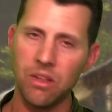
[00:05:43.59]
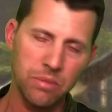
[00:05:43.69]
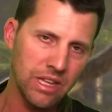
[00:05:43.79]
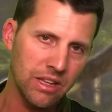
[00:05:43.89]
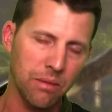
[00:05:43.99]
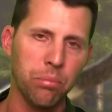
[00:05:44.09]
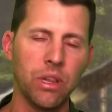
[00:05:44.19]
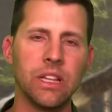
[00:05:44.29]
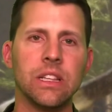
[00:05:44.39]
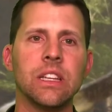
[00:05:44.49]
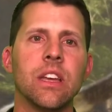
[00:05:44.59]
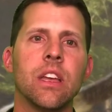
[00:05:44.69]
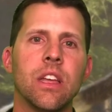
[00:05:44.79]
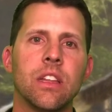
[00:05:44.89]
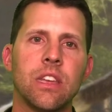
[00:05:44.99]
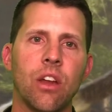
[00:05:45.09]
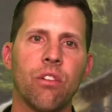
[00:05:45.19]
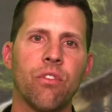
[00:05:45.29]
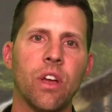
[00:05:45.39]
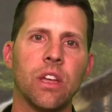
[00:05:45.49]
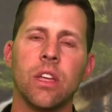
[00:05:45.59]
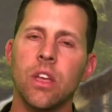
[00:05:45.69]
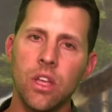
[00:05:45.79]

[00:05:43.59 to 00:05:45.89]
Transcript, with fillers: It'd be completely terrifying.